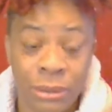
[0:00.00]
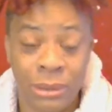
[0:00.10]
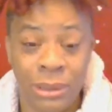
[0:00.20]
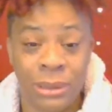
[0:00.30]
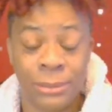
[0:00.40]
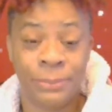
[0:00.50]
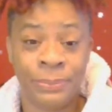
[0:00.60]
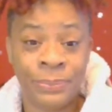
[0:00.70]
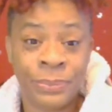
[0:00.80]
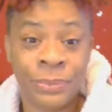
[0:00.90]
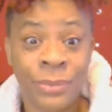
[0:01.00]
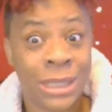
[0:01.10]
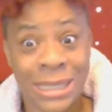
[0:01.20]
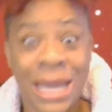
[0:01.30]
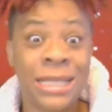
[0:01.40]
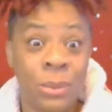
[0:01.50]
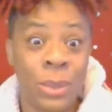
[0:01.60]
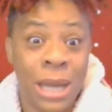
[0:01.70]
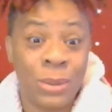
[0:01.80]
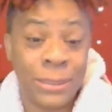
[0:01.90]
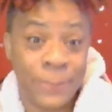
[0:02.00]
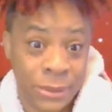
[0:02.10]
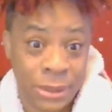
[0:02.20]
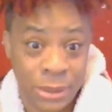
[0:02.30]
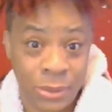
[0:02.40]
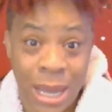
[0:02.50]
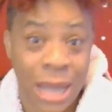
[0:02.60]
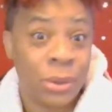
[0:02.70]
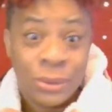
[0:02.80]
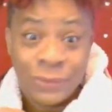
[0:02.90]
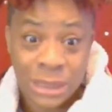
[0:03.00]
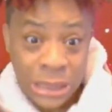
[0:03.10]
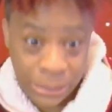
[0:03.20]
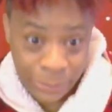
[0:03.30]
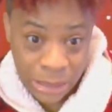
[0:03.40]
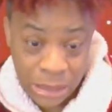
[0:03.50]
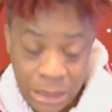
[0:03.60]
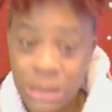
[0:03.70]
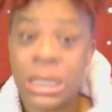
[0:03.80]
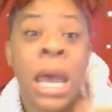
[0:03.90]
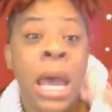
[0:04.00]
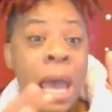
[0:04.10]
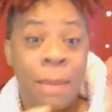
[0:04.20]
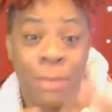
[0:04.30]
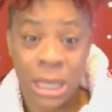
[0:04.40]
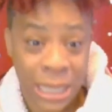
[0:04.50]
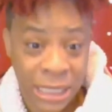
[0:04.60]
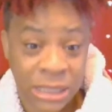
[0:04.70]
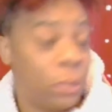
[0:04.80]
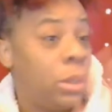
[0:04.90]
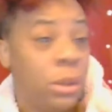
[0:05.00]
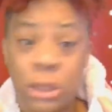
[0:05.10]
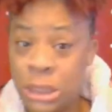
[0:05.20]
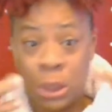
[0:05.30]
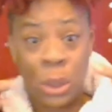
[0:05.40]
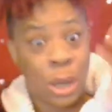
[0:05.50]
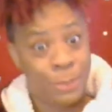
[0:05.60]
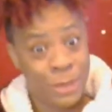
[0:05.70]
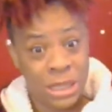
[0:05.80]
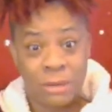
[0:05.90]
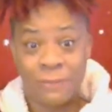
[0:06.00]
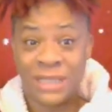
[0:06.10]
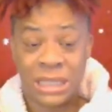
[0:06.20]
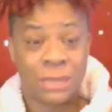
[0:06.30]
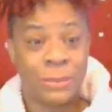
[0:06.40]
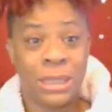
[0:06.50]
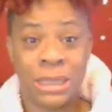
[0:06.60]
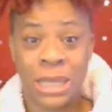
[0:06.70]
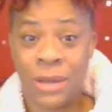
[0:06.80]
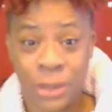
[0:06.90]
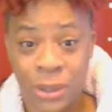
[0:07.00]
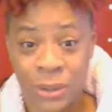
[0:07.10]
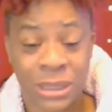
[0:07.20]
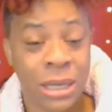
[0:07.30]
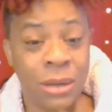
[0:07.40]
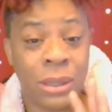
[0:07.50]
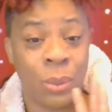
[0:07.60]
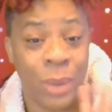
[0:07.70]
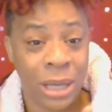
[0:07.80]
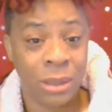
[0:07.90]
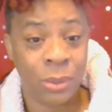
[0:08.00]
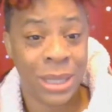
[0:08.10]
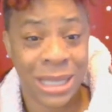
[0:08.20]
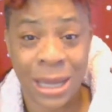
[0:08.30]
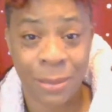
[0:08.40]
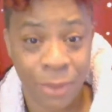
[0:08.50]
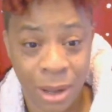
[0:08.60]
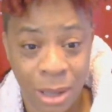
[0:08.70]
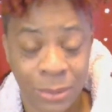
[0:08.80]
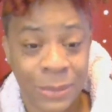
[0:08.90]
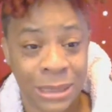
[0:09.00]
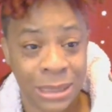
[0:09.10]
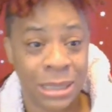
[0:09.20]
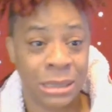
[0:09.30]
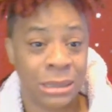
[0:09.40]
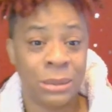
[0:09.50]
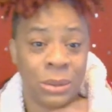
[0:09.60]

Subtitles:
because I did what I was supposed to do. I go every 6 months, and me and Lexi, we go just go up in there every 6 months. The other girls, they only went when they got problems, and then, you know,